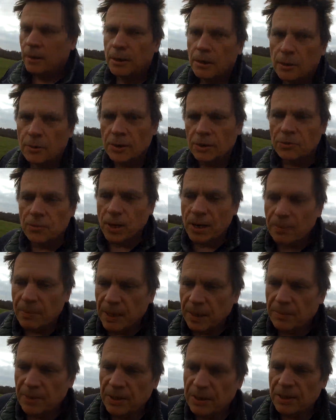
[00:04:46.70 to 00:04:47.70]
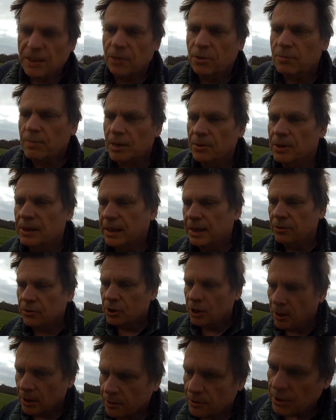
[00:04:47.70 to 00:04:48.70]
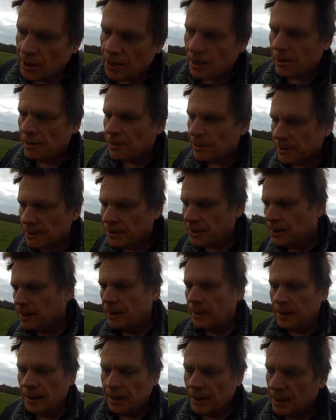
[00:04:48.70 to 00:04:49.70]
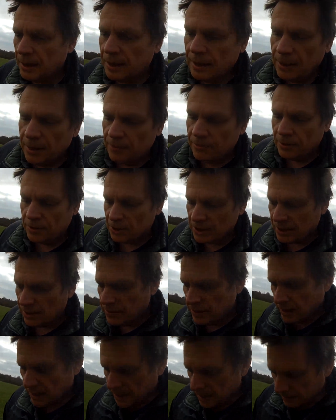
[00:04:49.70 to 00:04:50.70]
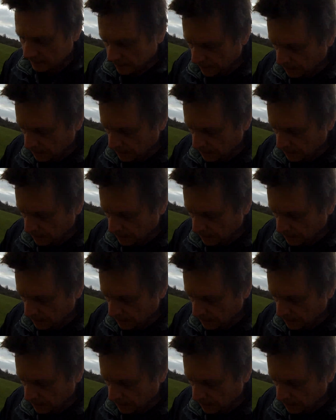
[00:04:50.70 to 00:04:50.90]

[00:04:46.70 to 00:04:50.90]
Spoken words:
Rich white people are still mostly in charge, which I don't get.